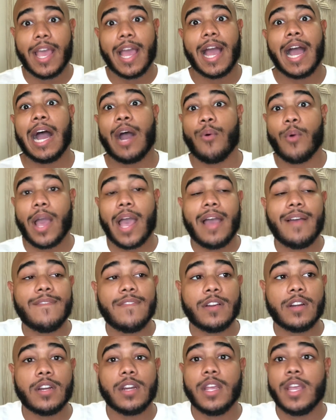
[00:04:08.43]

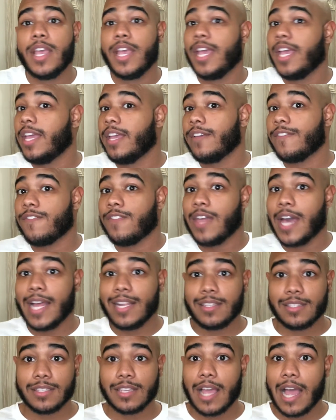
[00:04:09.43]
However, if
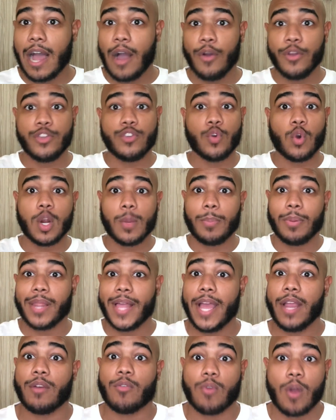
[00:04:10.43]
that's how your
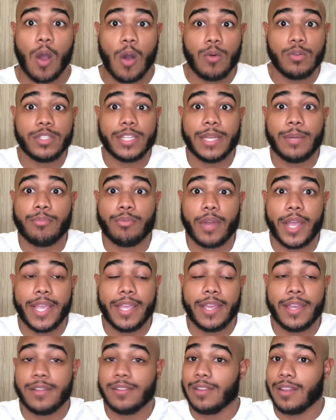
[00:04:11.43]
plant grows in
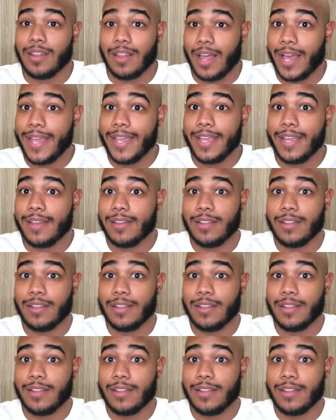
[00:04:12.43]
bright light,